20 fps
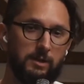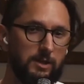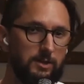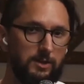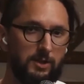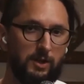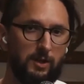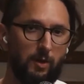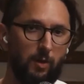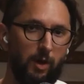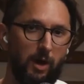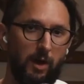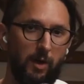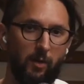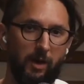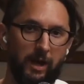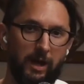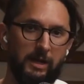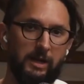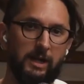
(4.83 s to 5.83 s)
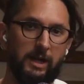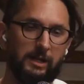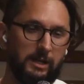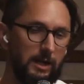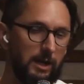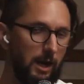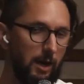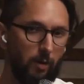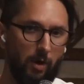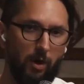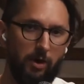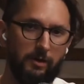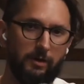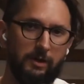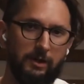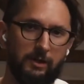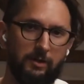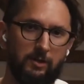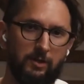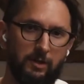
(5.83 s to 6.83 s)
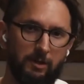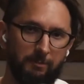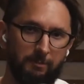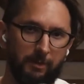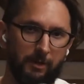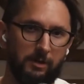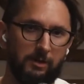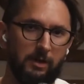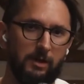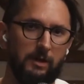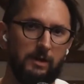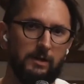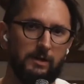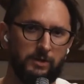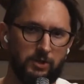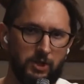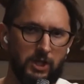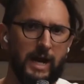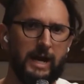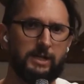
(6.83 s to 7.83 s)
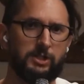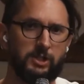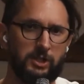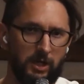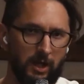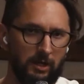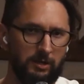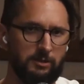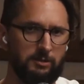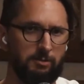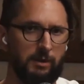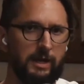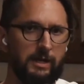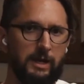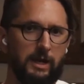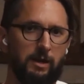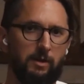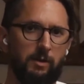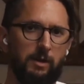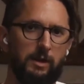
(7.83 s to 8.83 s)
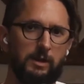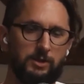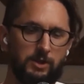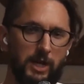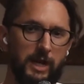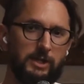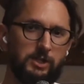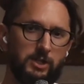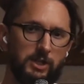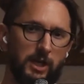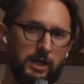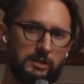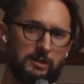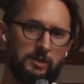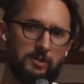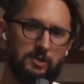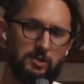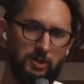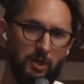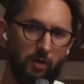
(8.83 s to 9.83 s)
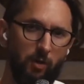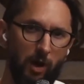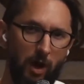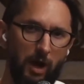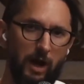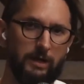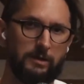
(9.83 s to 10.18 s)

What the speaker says: Did you know how, any idea how hard it is to book Josh Cunt right now? Josh Cunt is so hot.